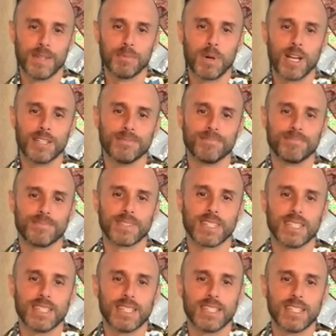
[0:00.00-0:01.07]
But
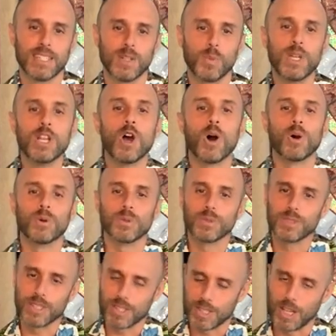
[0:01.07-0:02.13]
we know
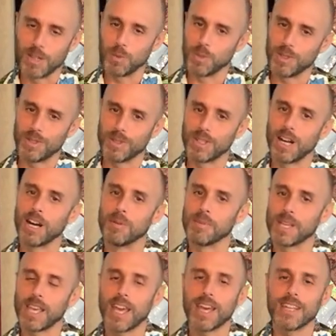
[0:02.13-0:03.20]
the sun will come
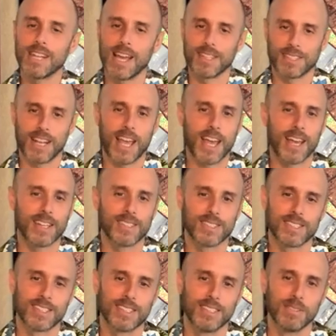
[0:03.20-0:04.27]
again, as it
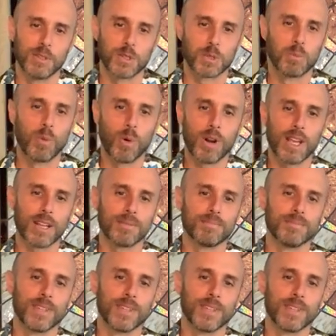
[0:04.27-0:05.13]
has this morning.